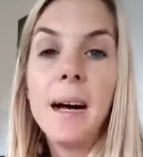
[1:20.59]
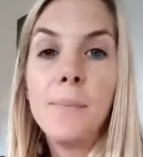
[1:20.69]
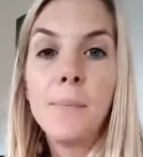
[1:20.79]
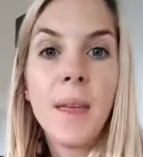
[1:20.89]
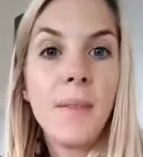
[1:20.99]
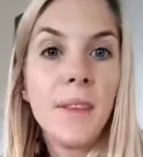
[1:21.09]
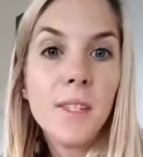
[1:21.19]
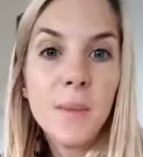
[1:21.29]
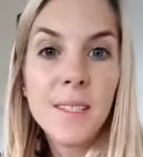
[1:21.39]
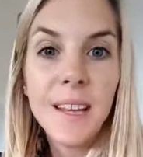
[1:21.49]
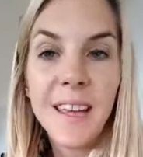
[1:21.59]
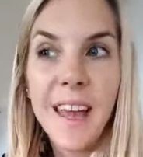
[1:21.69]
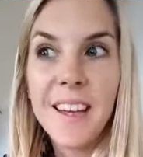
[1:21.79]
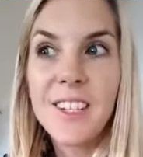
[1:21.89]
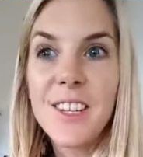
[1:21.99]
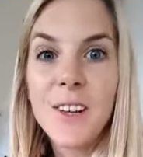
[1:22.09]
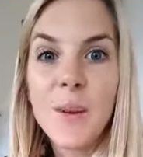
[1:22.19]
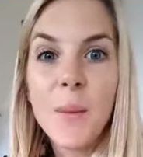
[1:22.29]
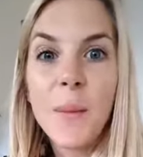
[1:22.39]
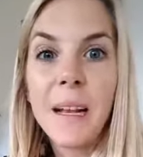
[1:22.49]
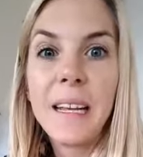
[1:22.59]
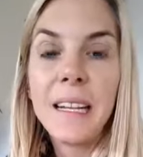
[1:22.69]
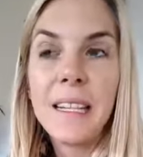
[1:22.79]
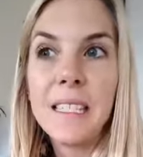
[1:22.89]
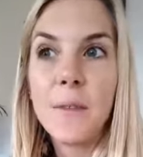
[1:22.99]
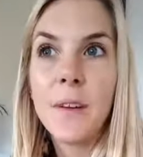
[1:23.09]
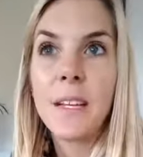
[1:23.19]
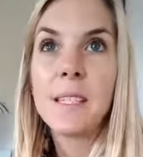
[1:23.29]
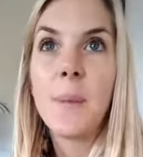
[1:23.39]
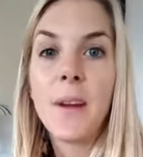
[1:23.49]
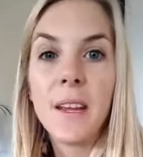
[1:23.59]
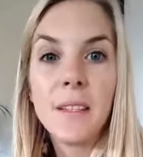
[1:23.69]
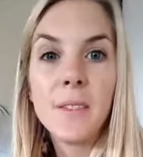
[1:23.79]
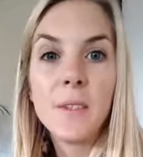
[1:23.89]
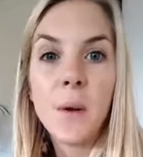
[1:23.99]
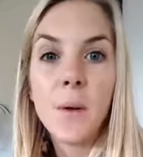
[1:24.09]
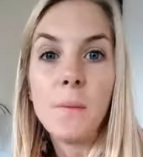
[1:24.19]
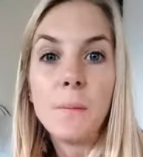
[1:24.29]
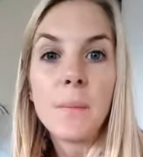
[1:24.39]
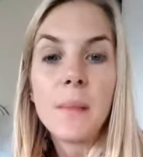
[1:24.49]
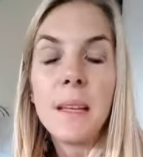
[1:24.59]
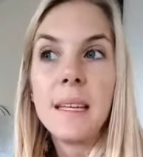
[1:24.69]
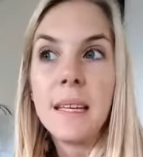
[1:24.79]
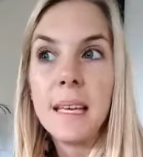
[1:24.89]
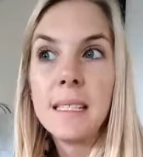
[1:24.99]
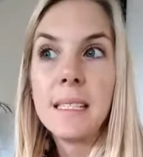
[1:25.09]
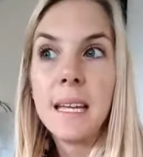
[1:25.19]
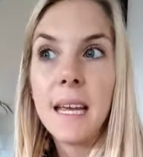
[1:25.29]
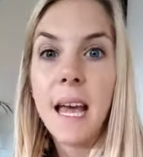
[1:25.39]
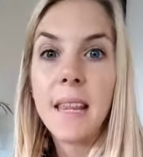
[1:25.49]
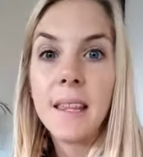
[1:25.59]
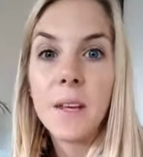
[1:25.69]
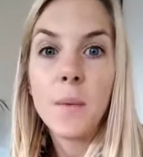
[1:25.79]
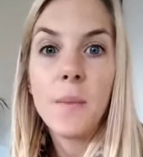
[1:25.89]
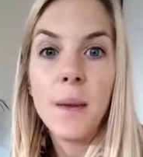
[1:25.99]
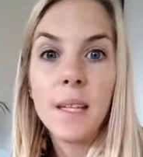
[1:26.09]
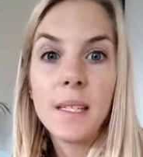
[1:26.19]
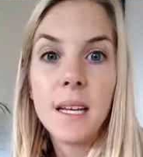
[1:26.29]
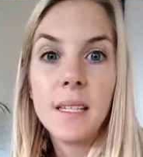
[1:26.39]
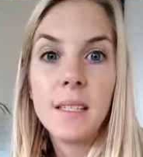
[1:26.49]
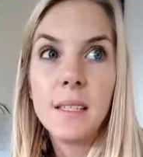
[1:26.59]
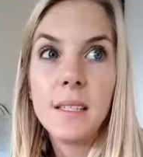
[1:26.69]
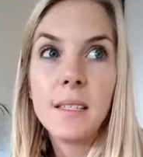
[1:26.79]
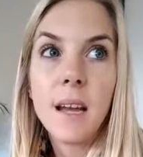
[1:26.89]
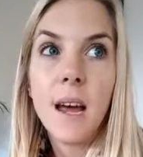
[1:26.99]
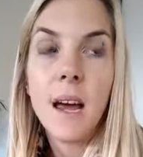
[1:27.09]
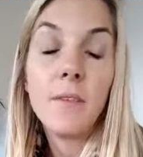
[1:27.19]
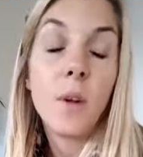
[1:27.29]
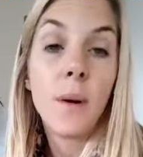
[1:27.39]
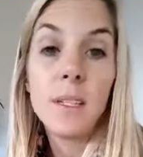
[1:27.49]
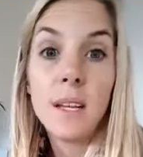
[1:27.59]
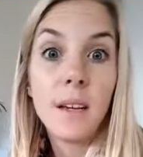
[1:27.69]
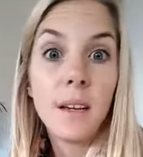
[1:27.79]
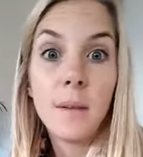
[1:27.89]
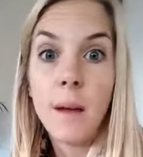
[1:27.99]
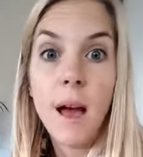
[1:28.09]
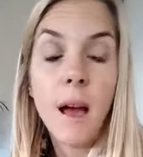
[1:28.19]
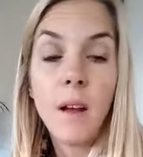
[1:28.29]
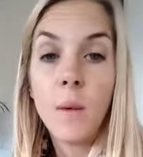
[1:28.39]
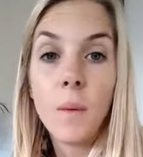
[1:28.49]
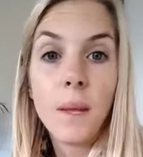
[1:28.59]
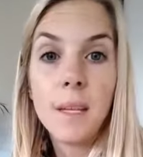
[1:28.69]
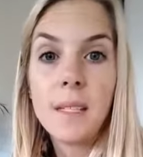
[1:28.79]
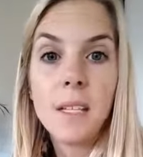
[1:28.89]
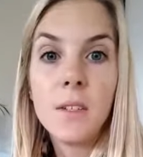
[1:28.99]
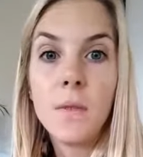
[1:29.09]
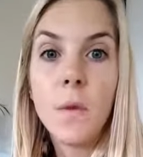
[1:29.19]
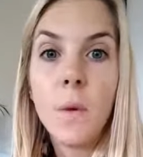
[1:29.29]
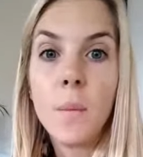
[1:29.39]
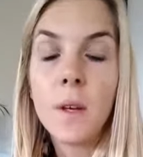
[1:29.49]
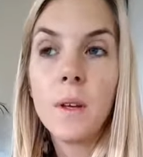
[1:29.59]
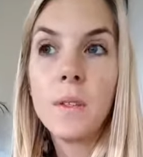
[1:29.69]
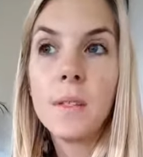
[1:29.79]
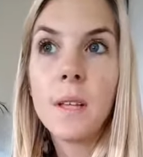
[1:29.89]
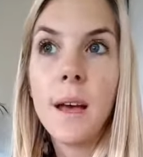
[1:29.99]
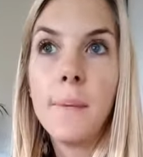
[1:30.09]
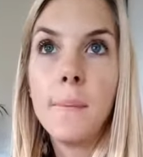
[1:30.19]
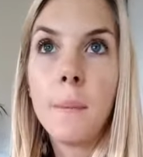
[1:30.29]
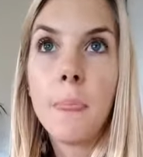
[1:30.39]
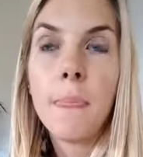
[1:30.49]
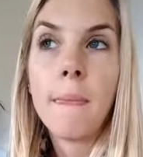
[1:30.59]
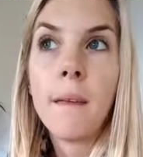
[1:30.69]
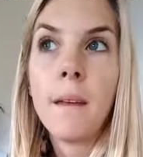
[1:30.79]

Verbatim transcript: Um, and this was like actually a completely different experience. So, yesterday I think we meditated. I have no idea how long we meditated for because um,